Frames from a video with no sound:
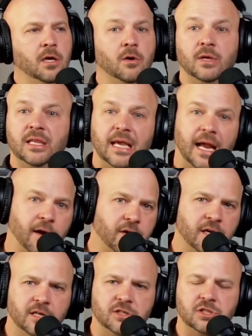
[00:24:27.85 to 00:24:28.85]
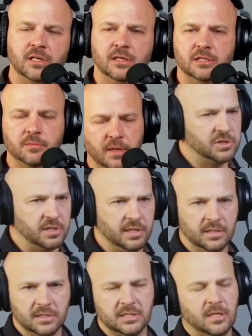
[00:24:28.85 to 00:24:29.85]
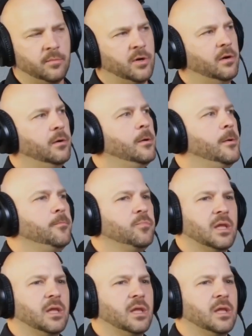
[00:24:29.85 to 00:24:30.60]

in the air conditioning, especially in the summer,